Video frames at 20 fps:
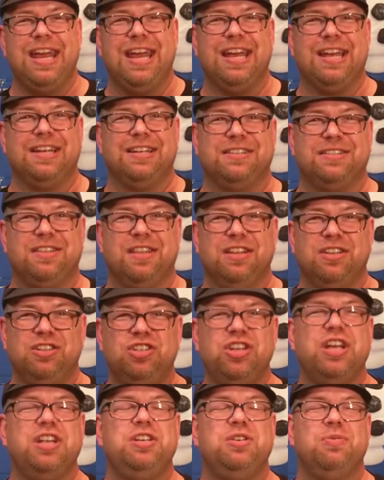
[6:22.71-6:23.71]
is the
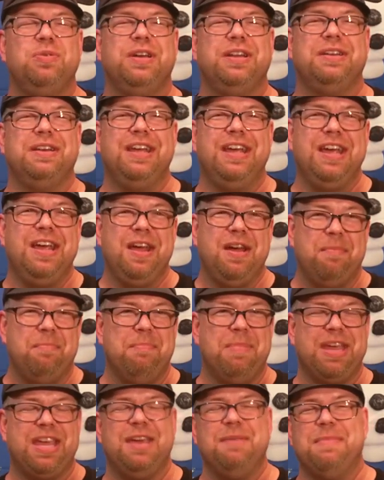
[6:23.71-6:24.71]
genuine
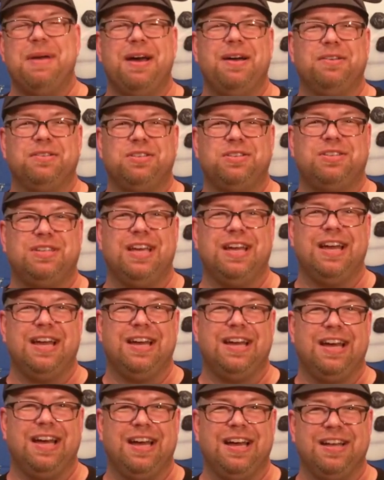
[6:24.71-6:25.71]
Mickey Mouse
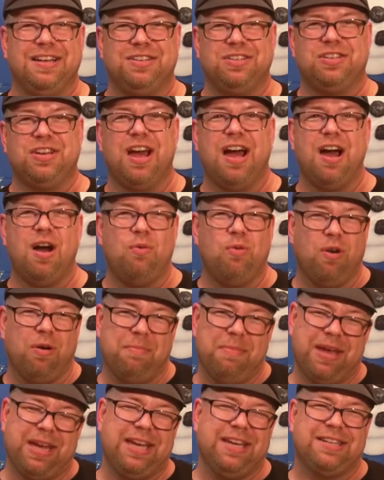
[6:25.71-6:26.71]
style,
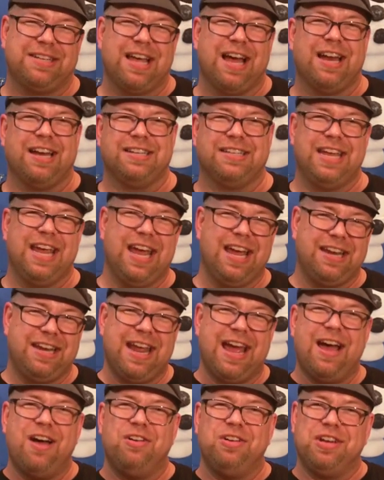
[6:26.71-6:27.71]
where Mickey's got his
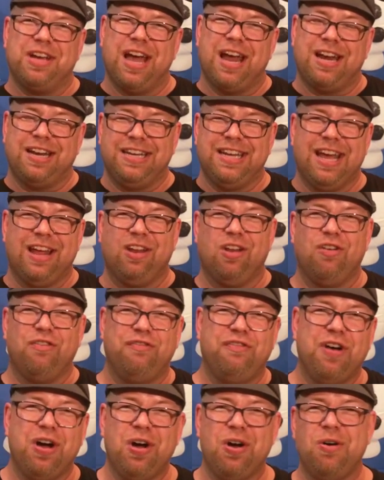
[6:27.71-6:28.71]
hand out, you got a yellow
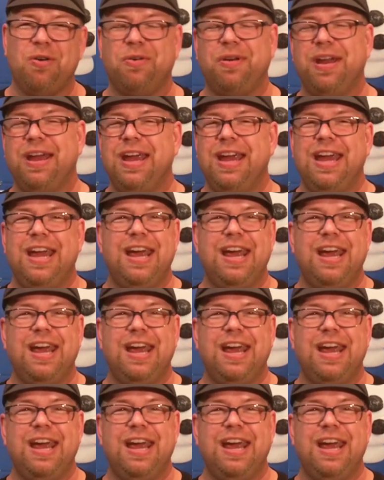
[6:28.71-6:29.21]
phone,